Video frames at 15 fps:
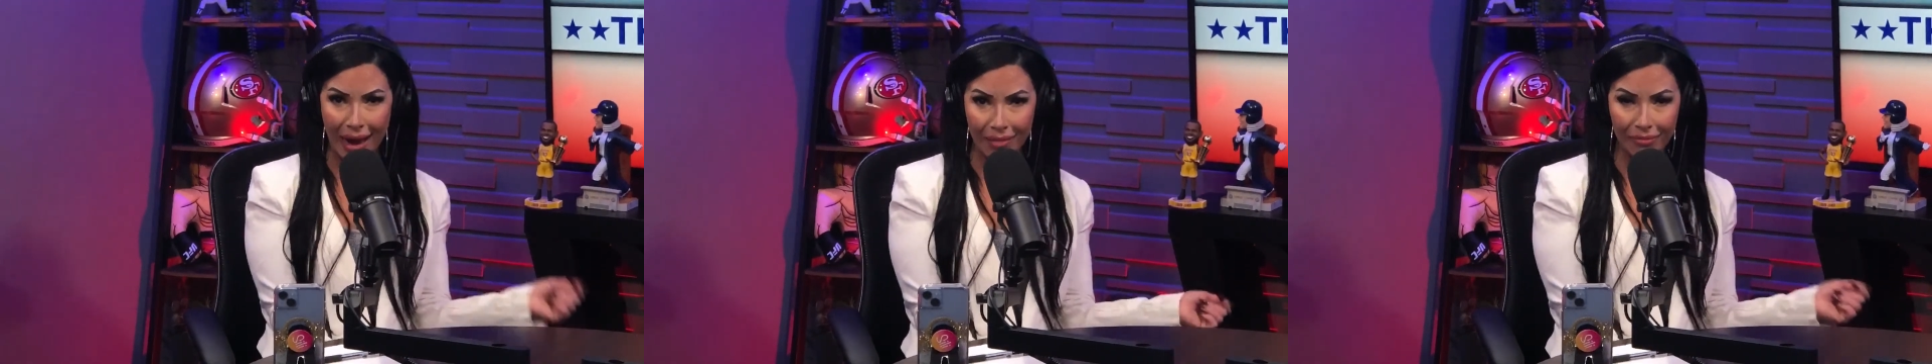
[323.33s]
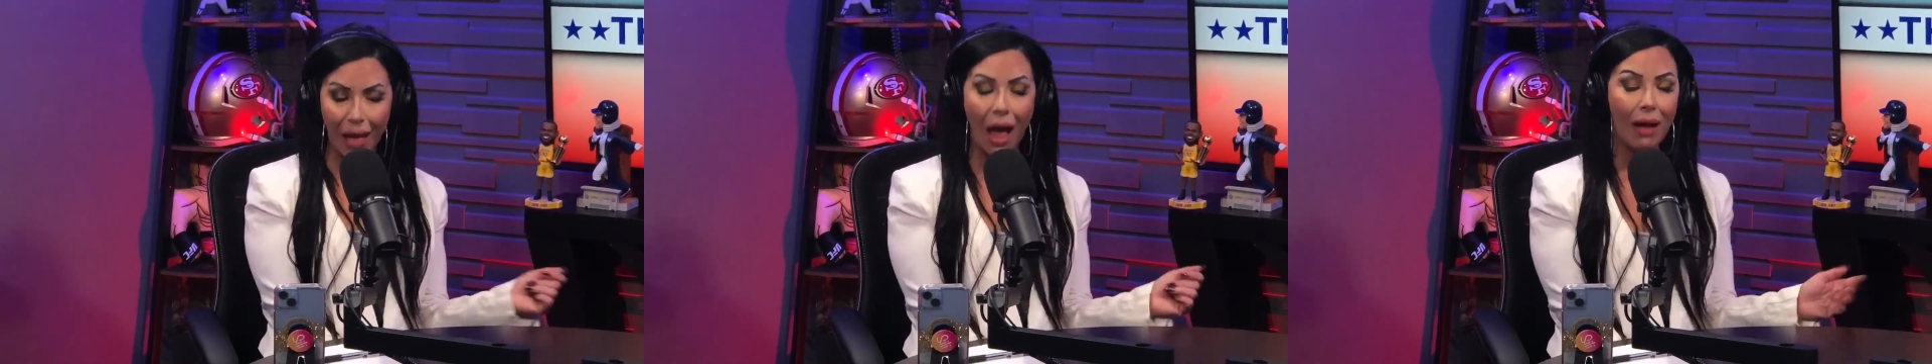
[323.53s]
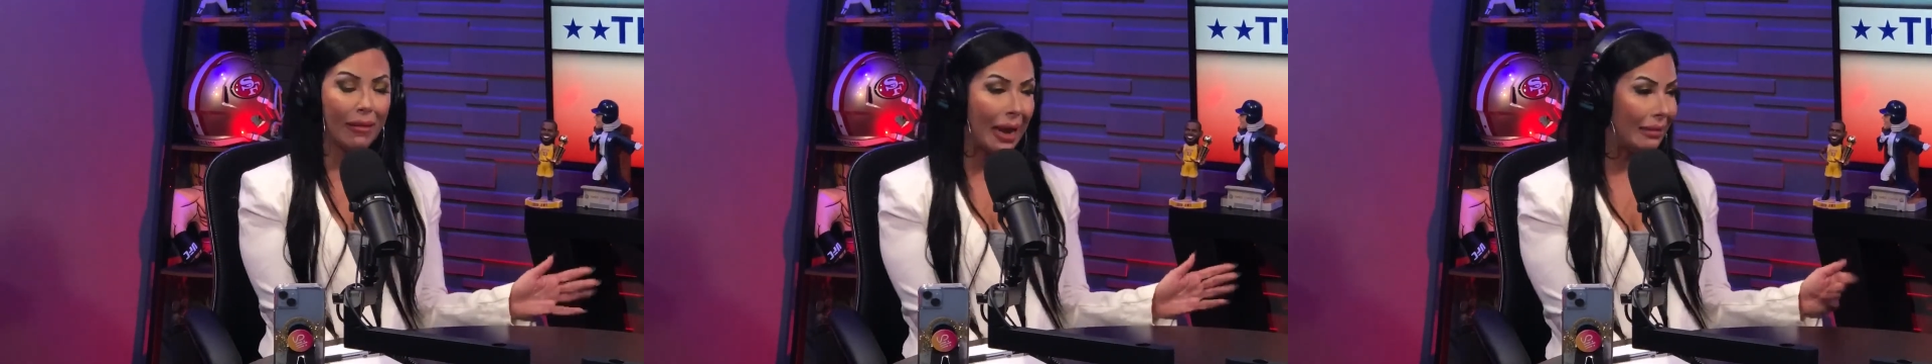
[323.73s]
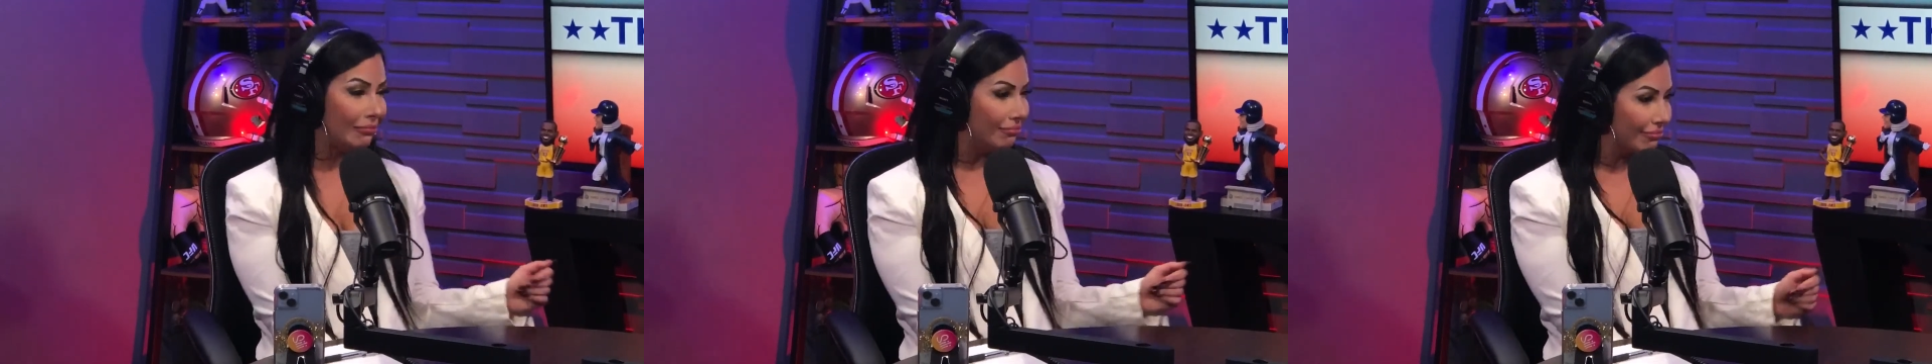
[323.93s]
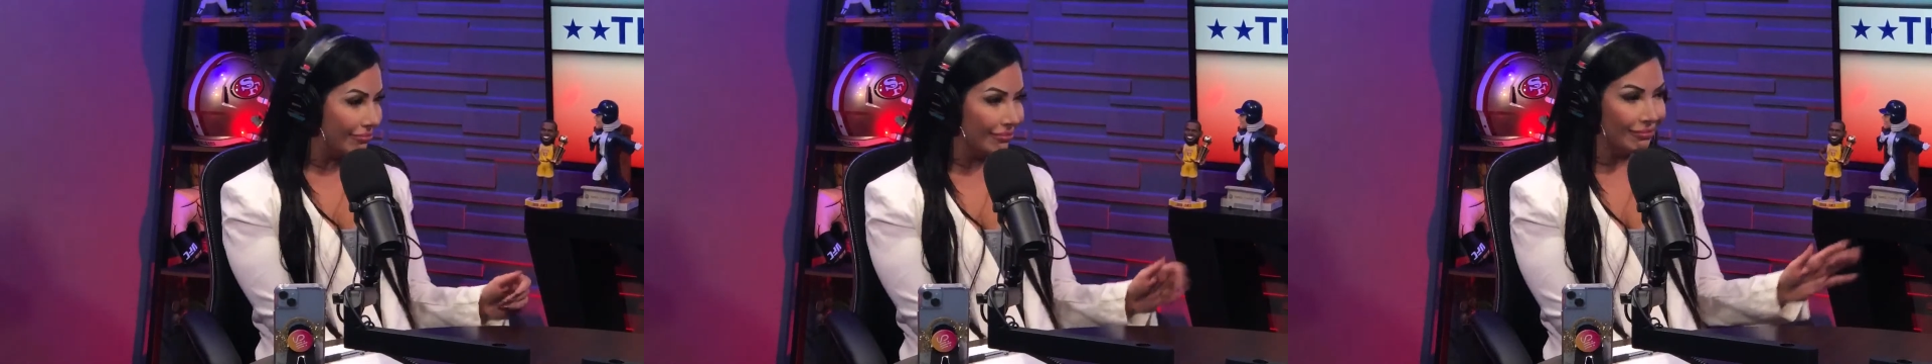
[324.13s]
All
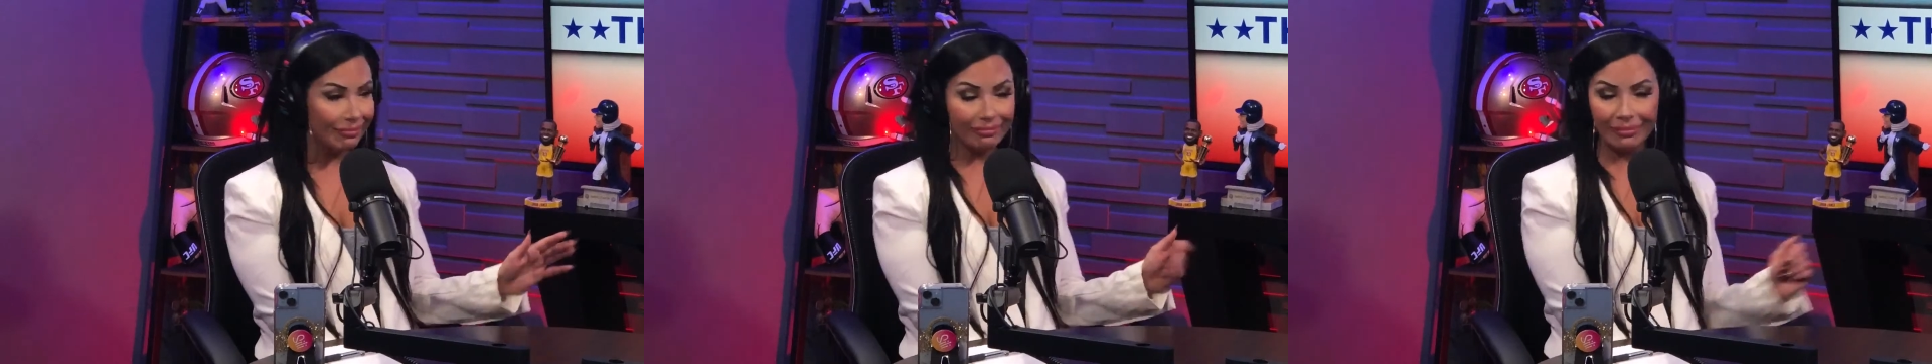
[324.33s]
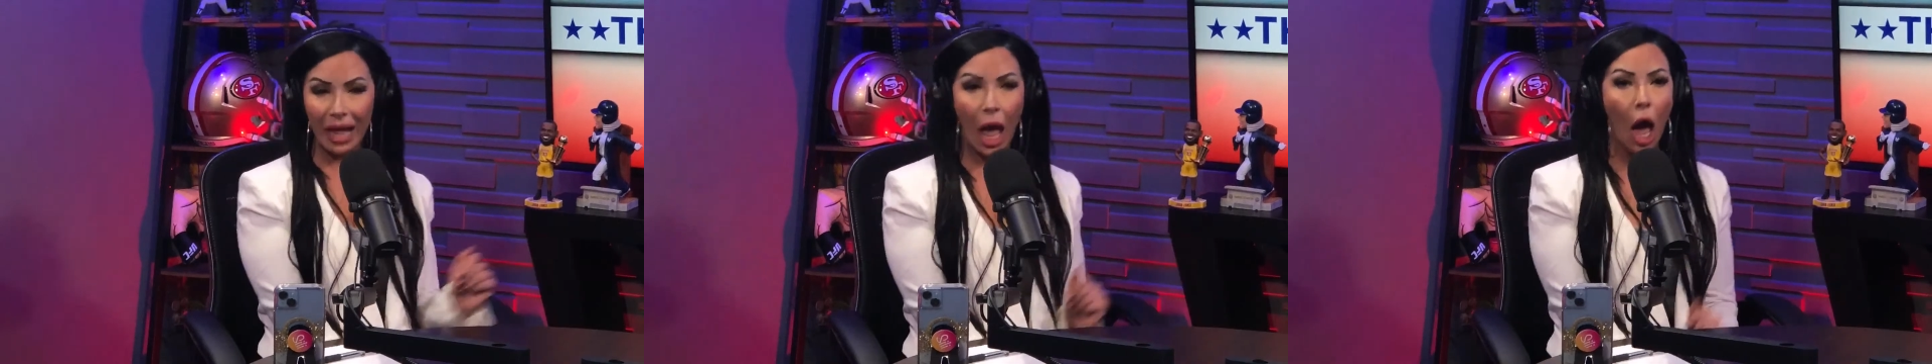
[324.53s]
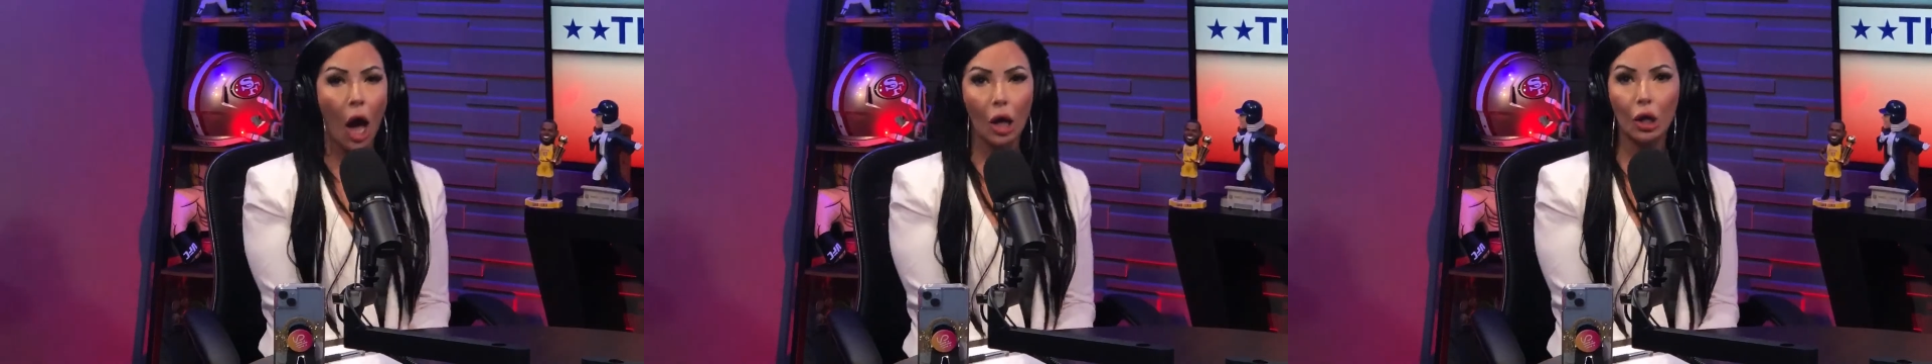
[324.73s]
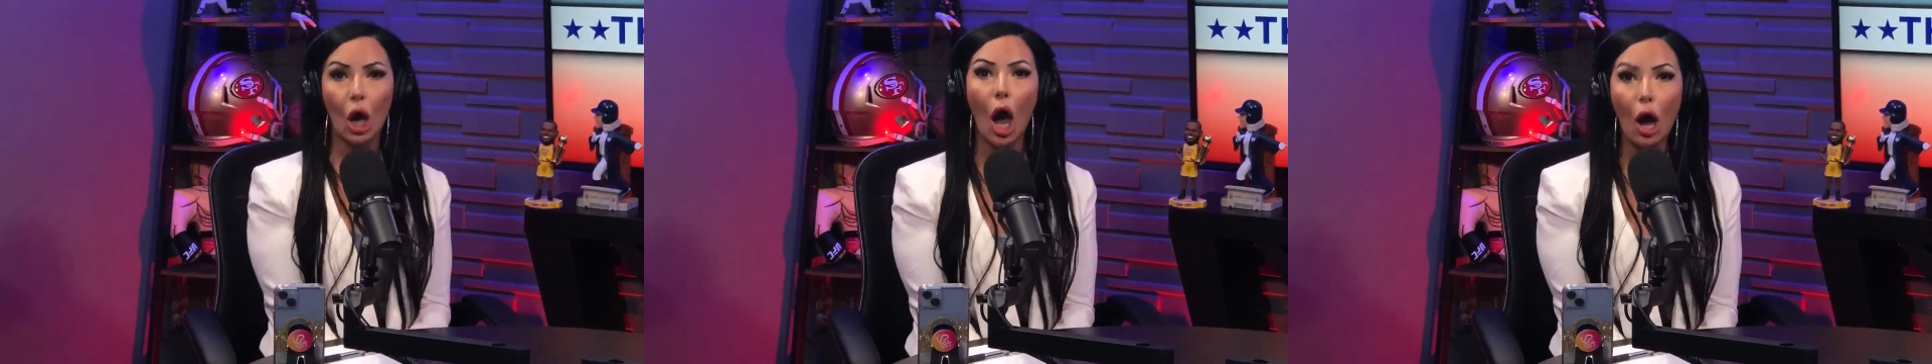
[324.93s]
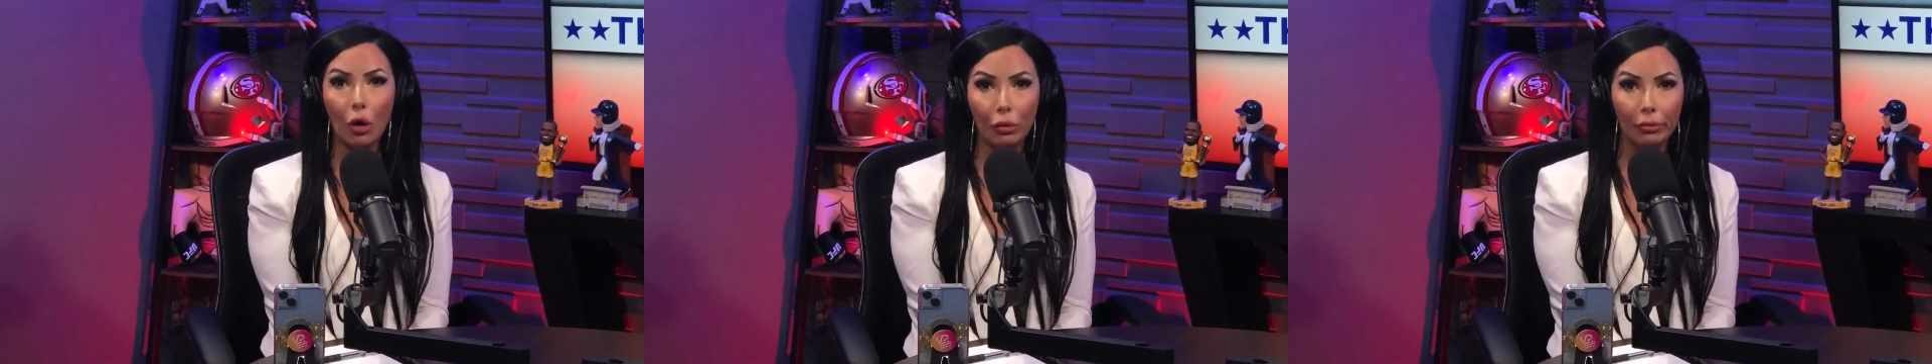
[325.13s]

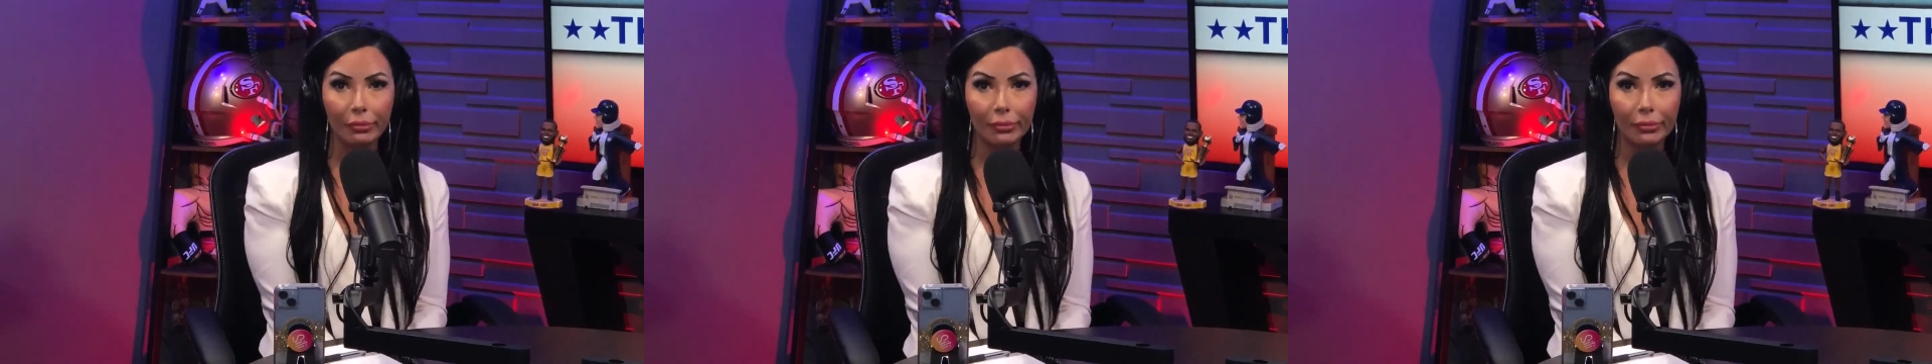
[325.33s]
right.